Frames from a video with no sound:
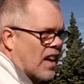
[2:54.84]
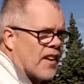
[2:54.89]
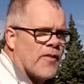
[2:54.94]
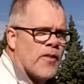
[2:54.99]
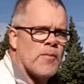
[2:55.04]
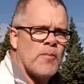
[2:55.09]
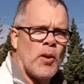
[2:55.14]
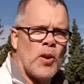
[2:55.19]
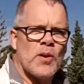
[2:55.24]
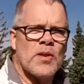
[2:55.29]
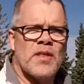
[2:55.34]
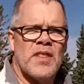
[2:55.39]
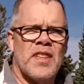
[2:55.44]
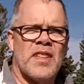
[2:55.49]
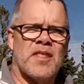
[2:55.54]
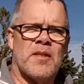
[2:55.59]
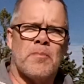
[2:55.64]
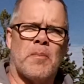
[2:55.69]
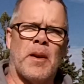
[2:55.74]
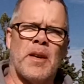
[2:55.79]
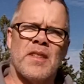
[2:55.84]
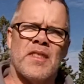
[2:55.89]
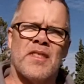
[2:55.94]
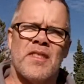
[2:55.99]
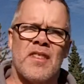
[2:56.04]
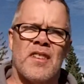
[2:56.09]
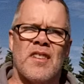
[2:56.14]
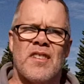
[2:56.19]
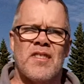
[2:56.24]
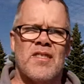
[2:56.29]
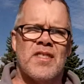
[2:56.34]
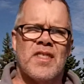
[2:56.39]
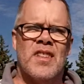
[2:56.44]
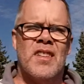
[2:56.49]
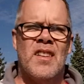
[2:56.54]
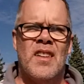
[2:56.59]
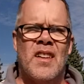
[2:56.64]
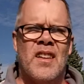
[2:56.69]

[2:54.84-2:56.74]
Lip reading: And for most of these spin serves,